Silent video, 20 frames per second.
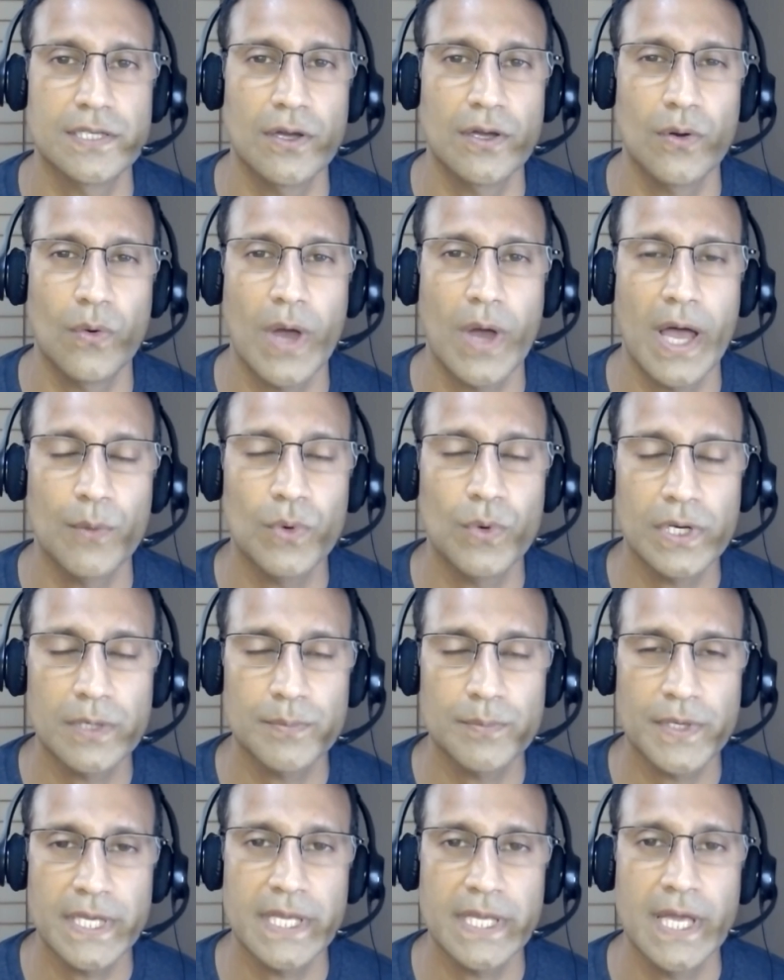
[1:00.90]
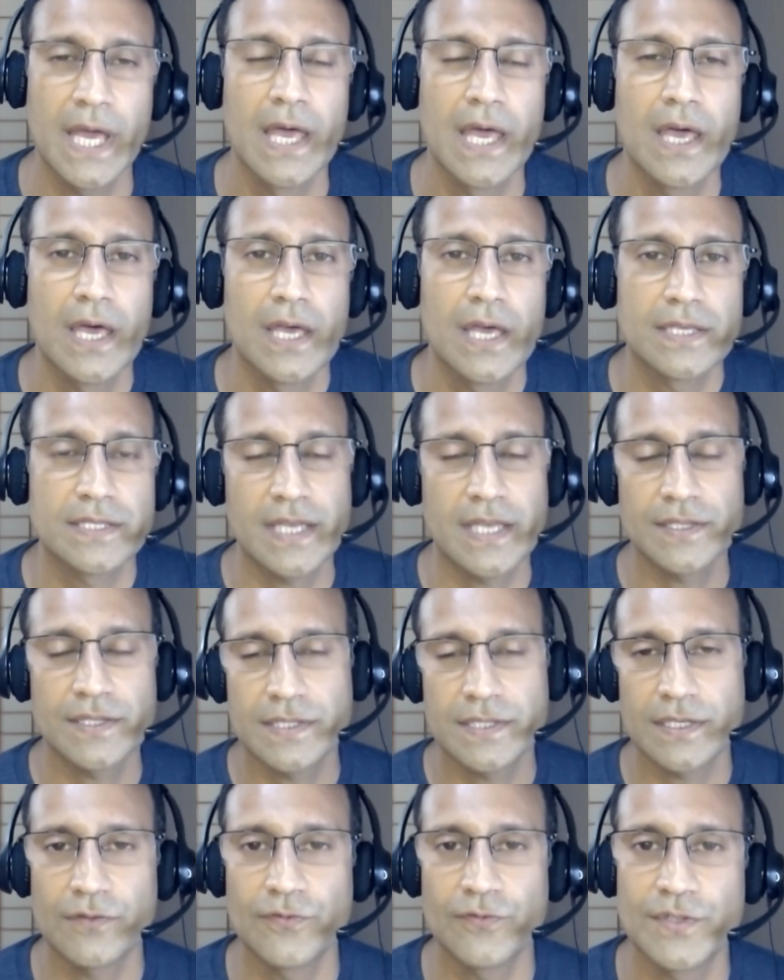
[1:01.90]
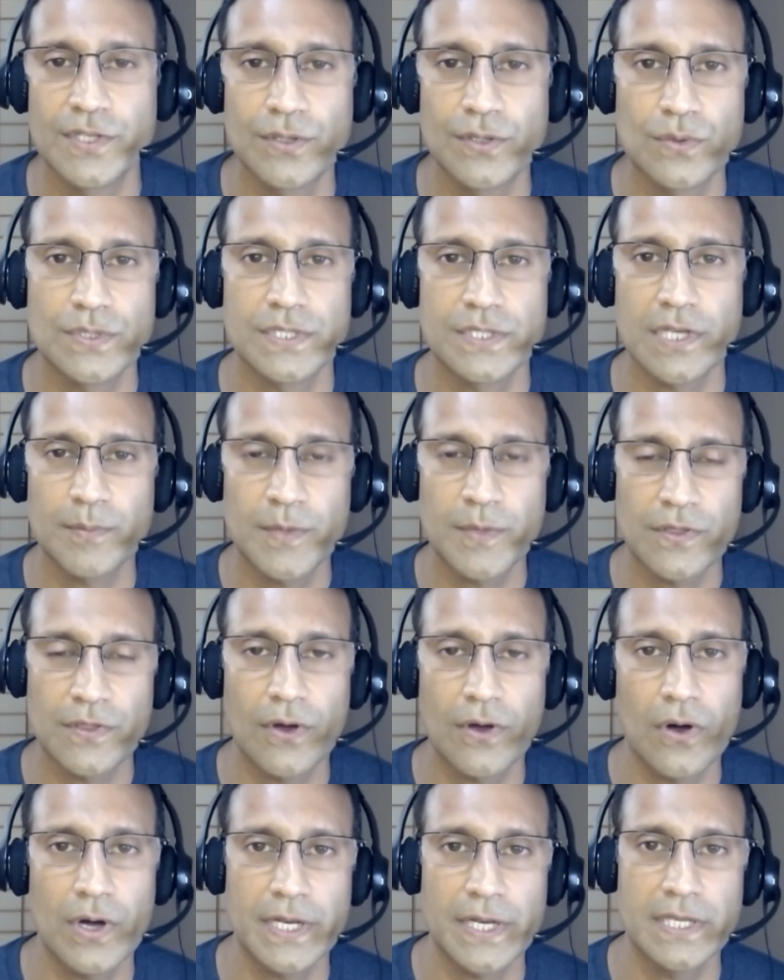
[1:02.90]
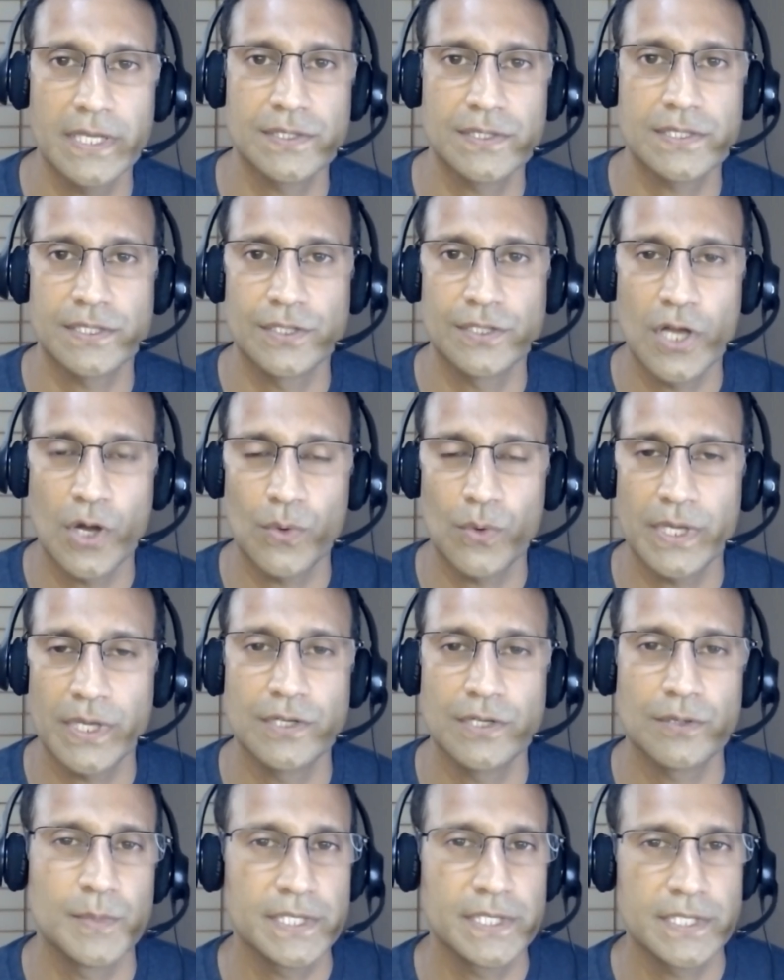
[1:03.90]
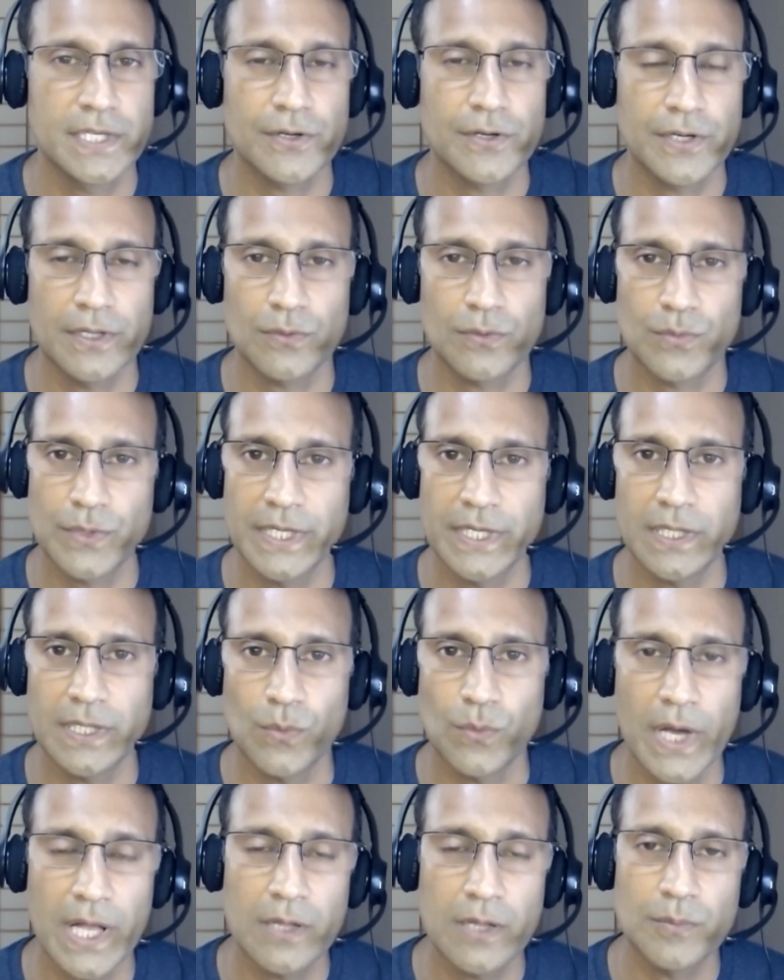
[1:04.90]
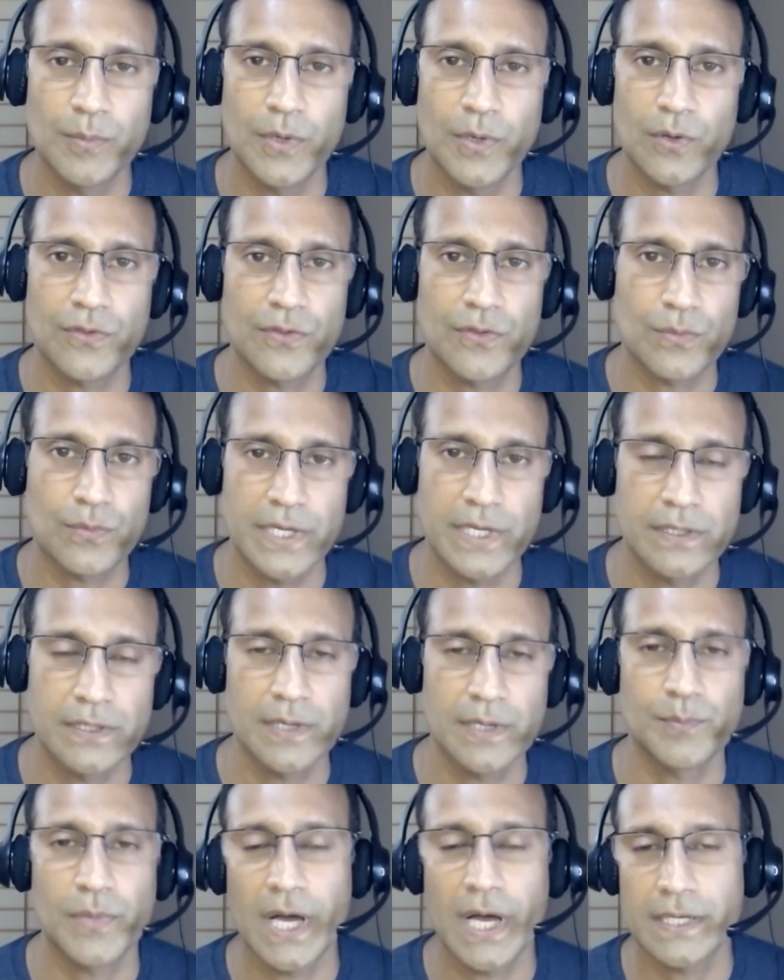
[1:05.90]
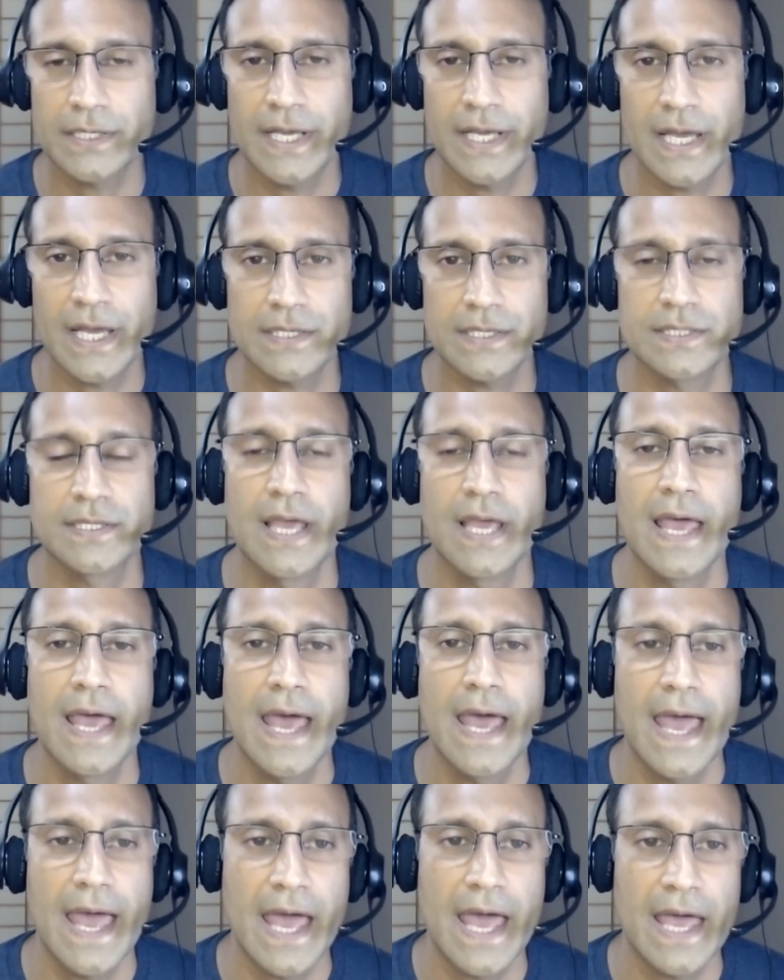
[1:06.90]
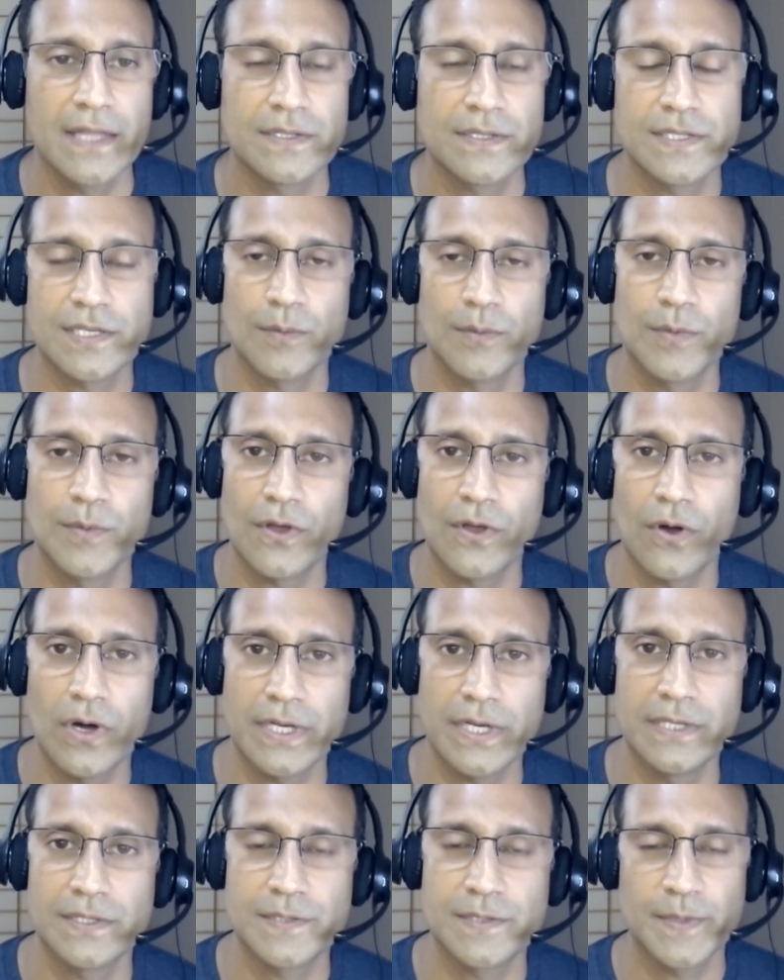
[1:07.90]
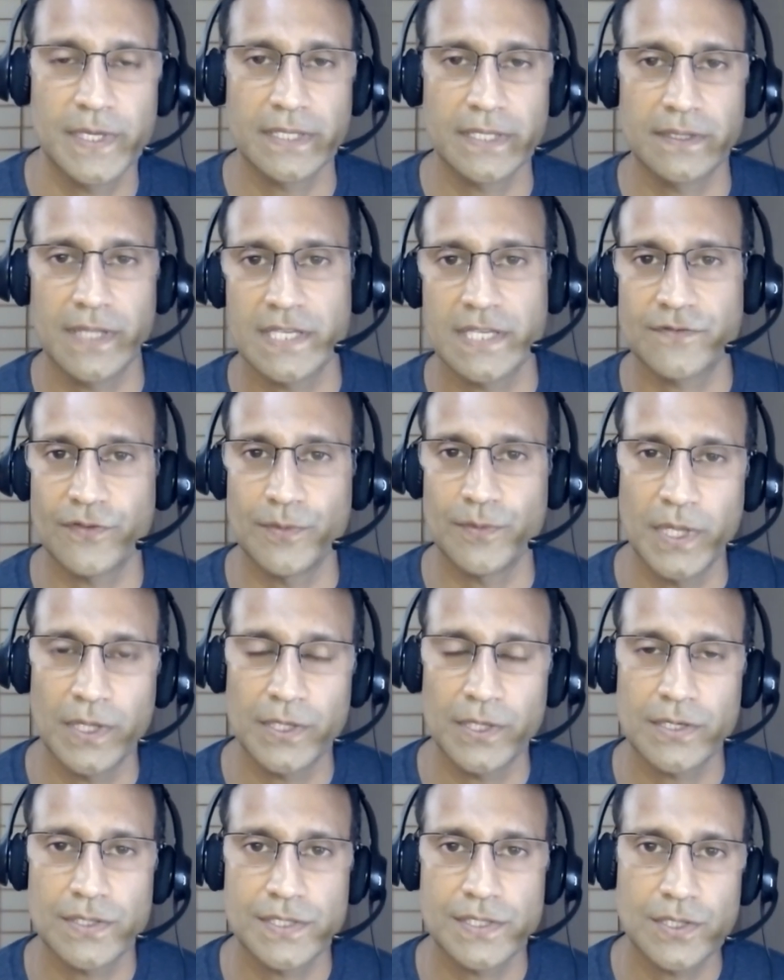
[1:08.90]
So I want to be sensitive to some of the audience knowing your material really well, both written and podcast, and some of the audience being less familiar.